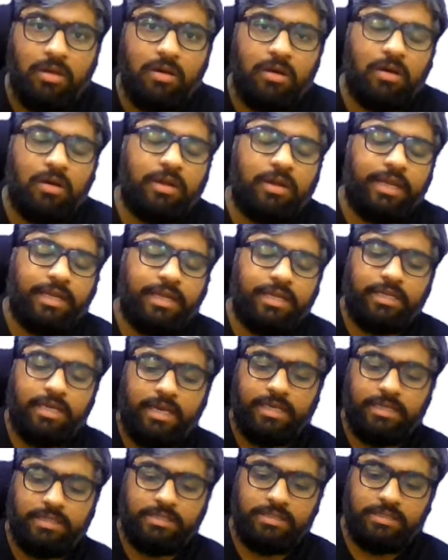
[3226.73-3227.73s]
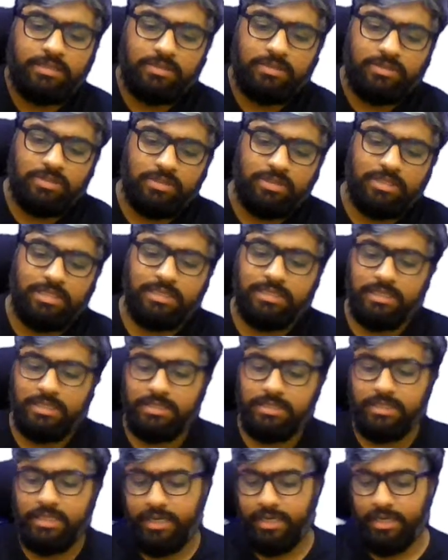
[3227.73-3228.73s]
Alright guys, so this
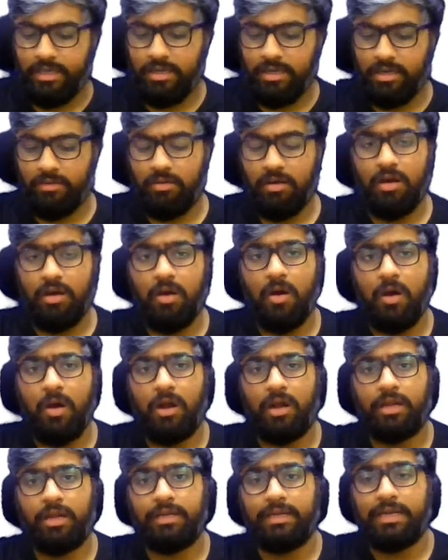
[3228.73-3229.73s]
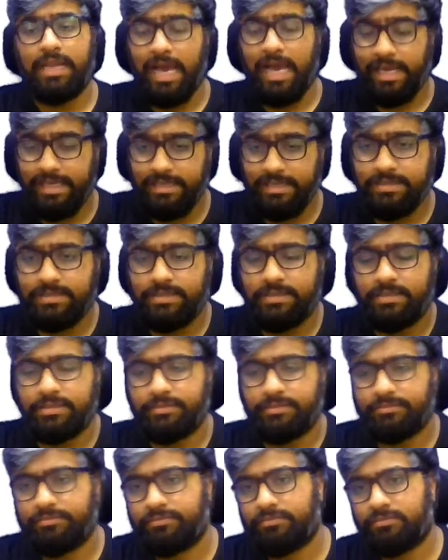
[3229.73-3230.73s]
is it on dice.
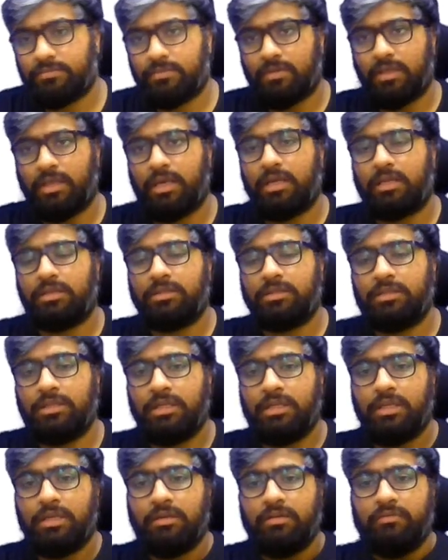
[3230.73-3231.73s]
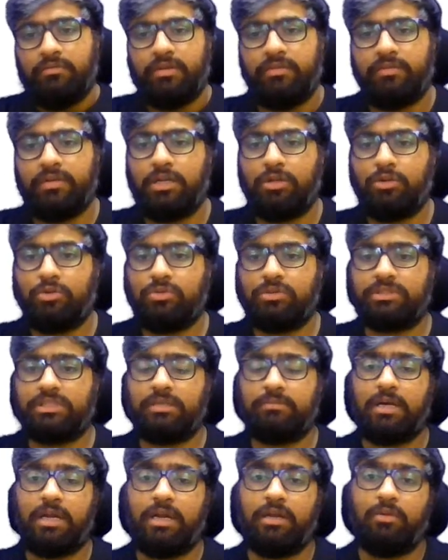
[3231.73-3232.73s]
Yeah, we will do
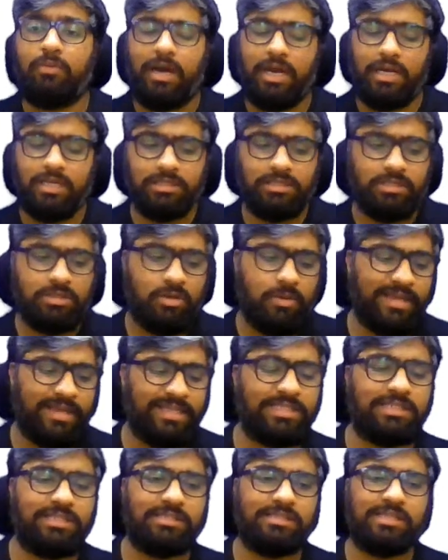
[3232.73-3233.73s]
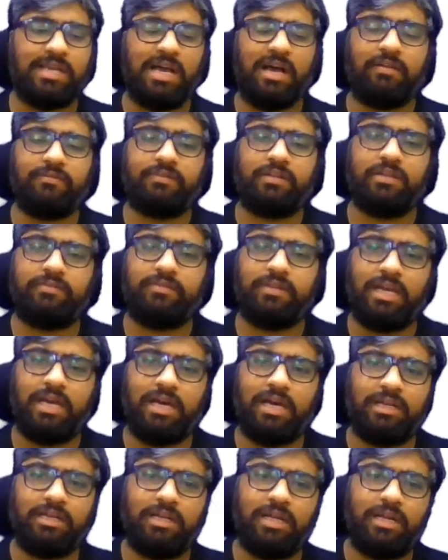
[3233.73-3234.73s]
some advanced questions after we
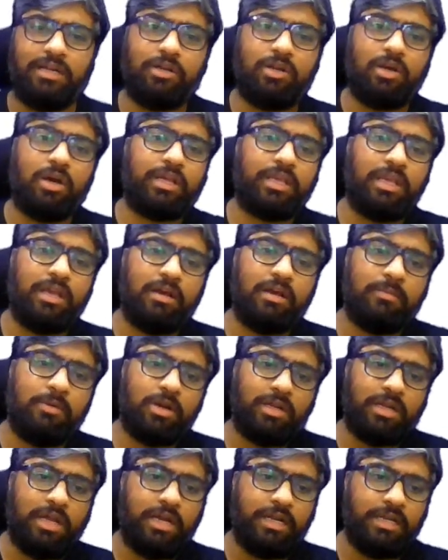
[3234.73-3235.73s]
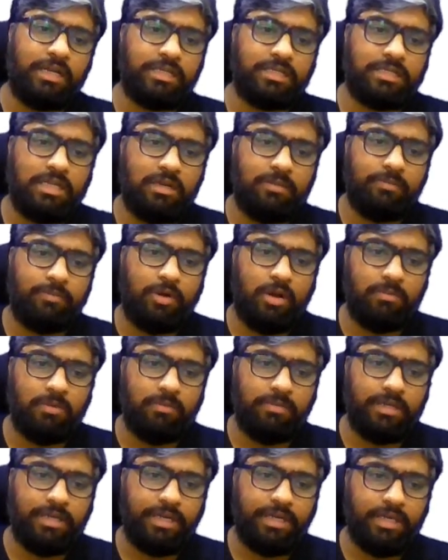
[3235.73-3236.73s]
are done talking about conditional
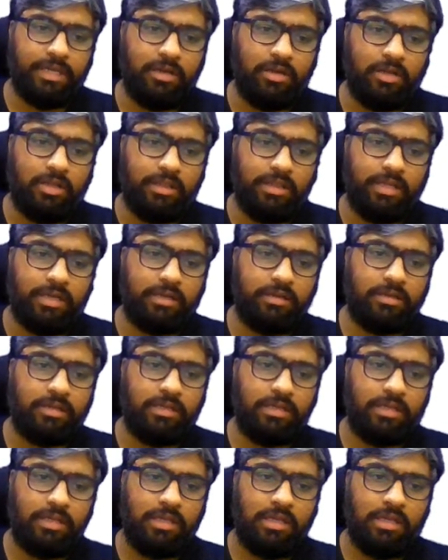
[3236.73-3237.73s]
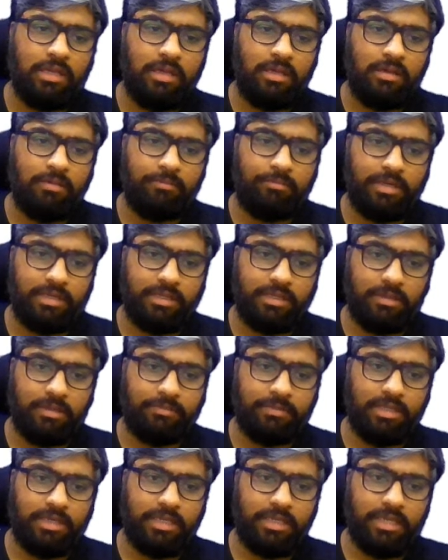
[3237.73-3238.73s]
probability and all that. But
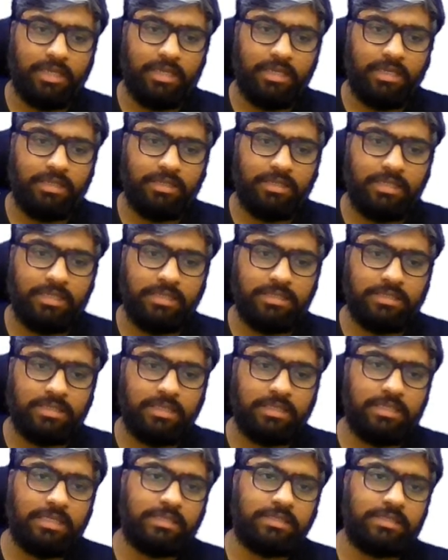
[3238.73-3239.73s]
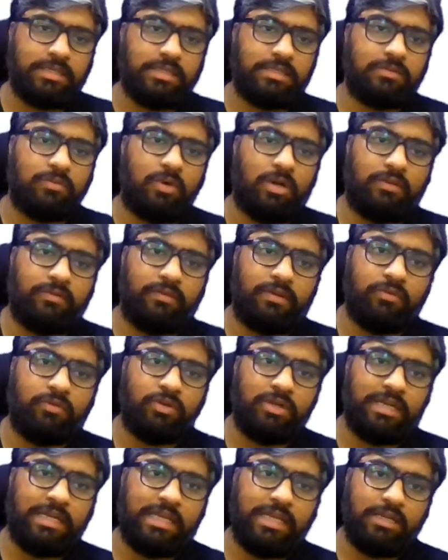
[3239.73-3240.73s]
tab tak ke liye this is what we
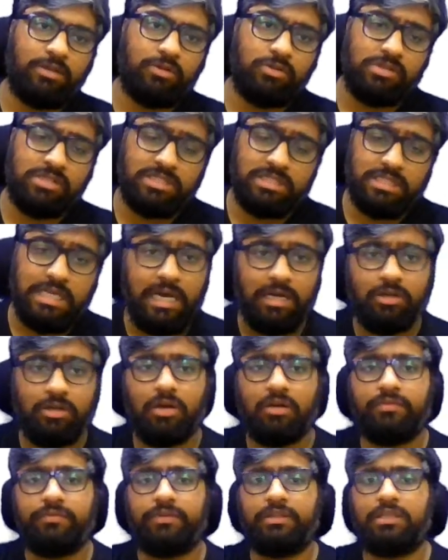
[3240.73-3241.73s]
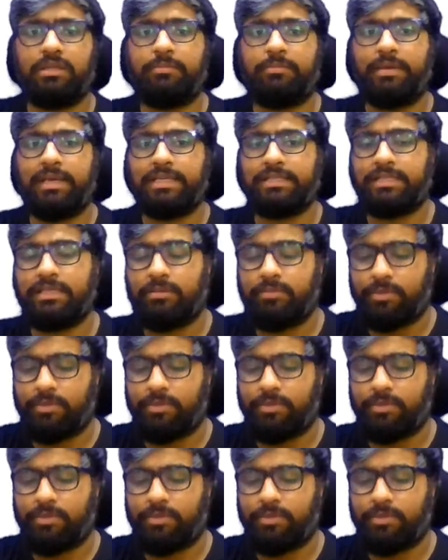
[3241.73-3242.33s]
would need to start off with the basic